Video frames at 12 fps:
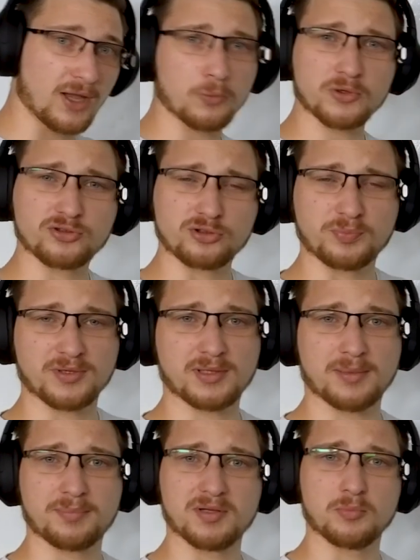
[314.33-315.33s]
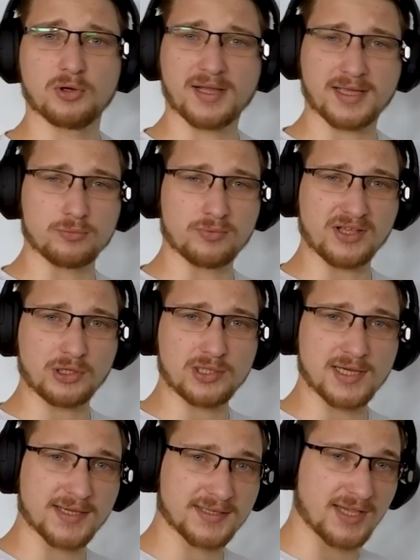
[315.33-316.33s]
I want it to be a bit more like a
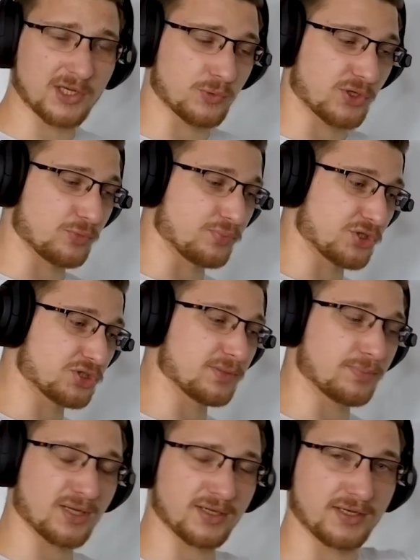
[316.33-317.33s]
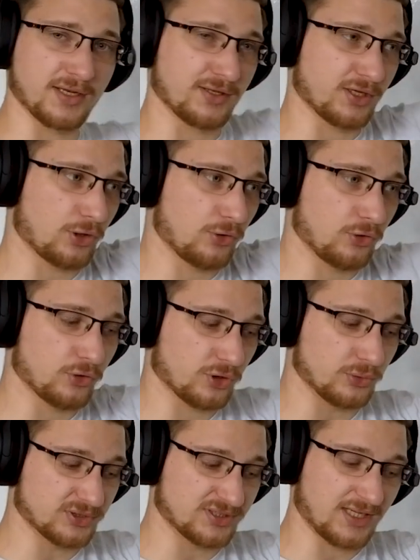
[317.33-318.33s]
regular arcade where you push the button and the claw
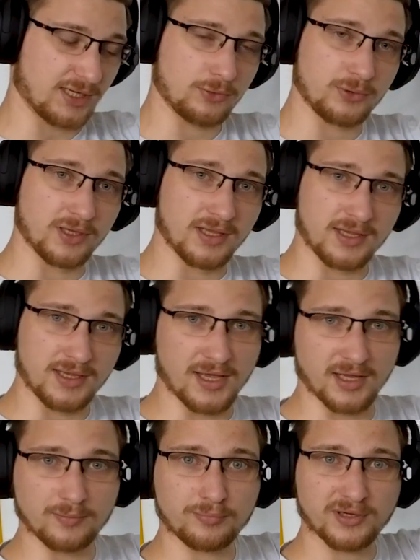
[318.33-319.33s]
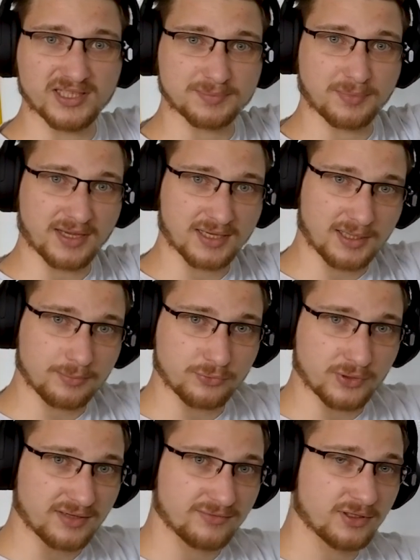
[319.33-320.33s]
goes down and brings back up
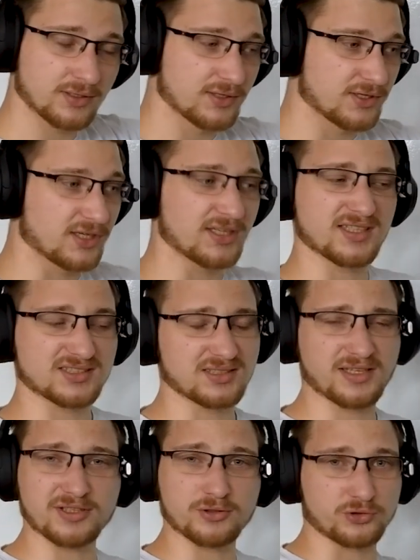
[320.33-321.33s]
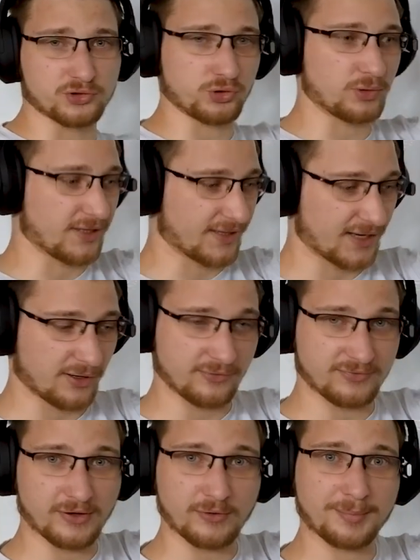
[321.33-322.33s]
whatever. It doesn't let you control like how
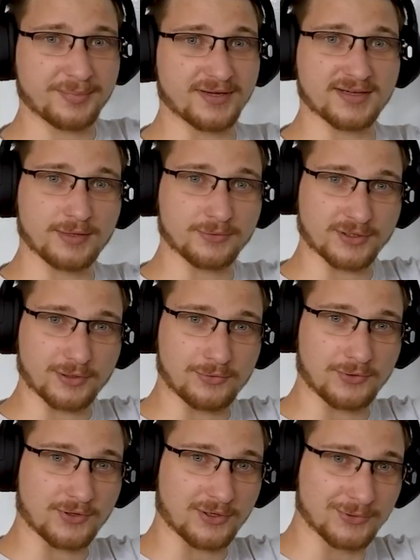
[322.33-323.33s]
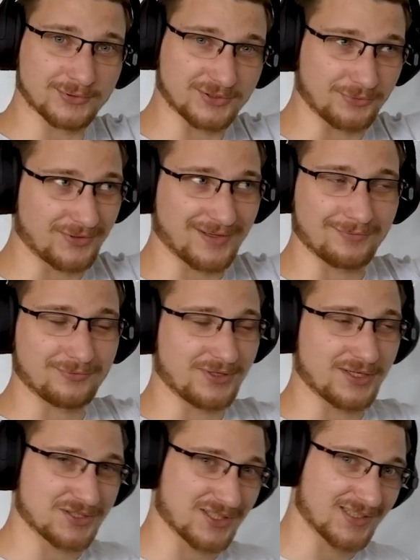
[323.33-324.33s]
far up and down the claw goes, so you can
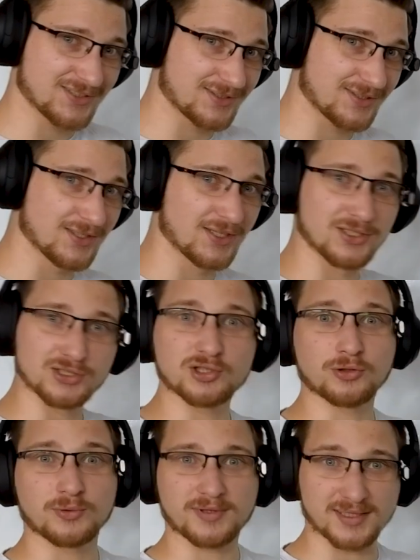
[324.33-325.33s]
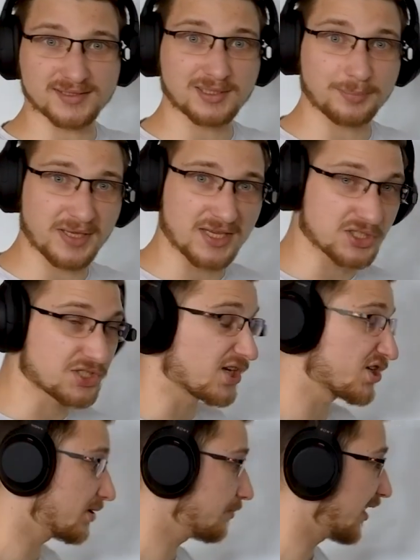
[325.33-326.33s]
readjust. So that's the biggest
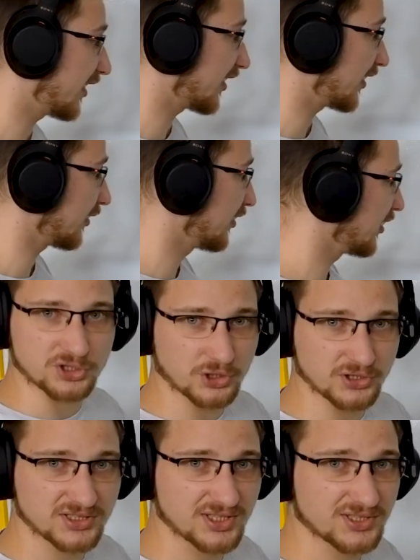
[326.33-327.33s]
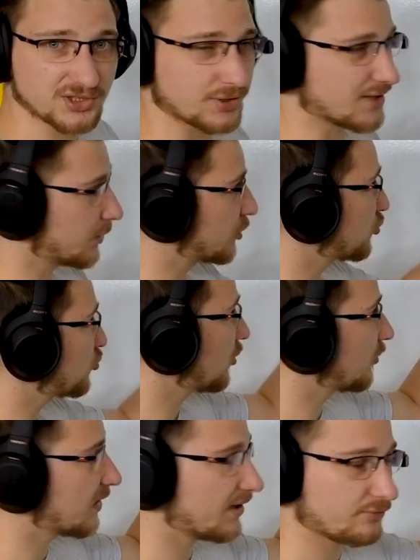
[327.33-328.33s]
change I'm making. The joysticks you can
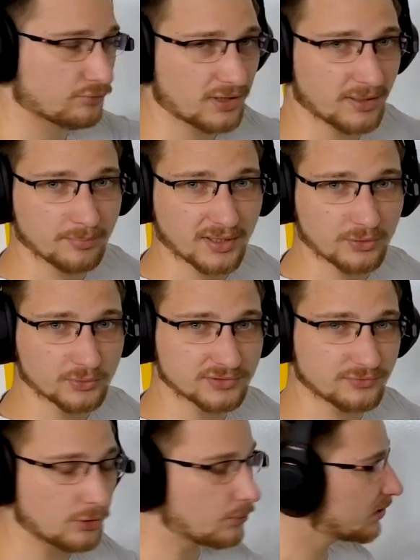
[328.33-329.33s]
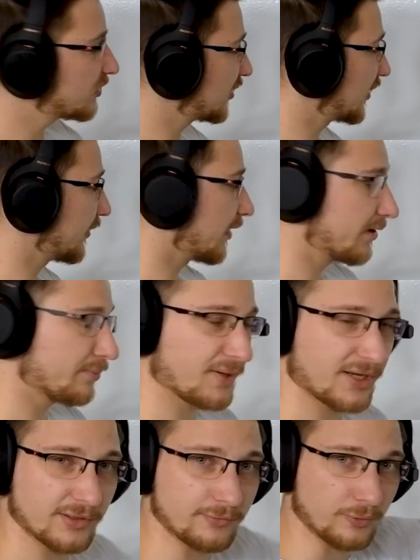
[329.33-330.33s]
control left, right, backwards, forwards, and then the
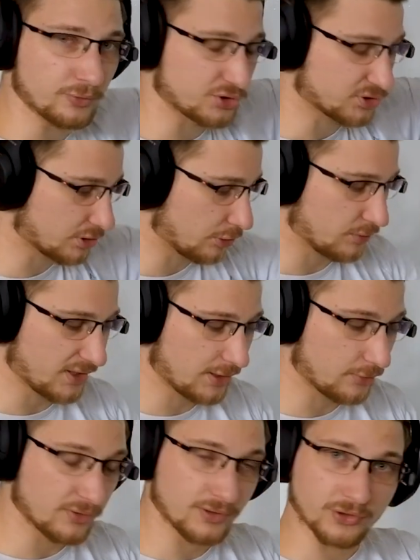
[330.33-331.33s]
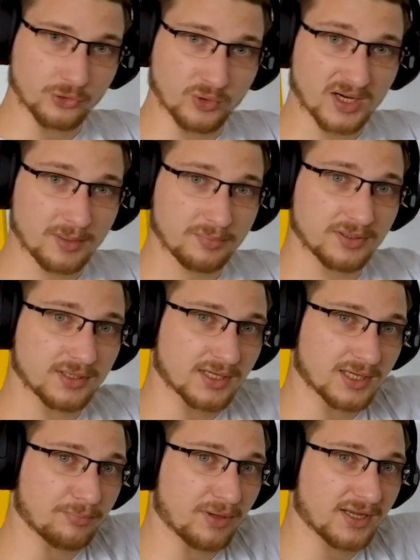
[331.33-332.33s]
button will just go down, grab,
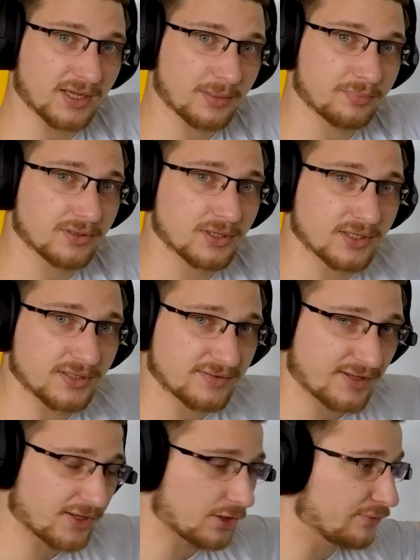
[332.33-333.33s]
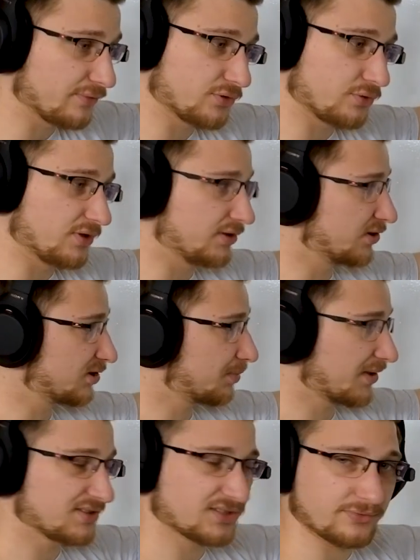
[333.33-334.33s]
come back up, take it over to the
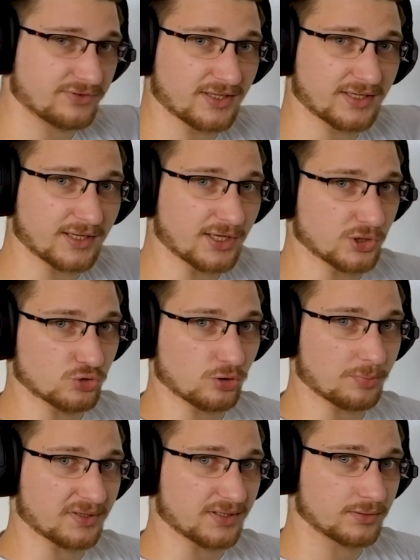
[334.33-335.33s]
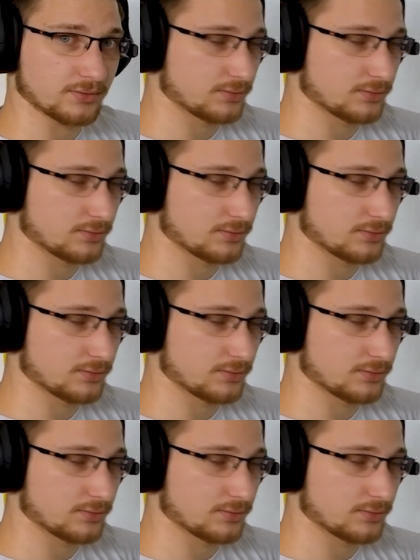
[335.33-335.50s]
dispenser thing and drop it.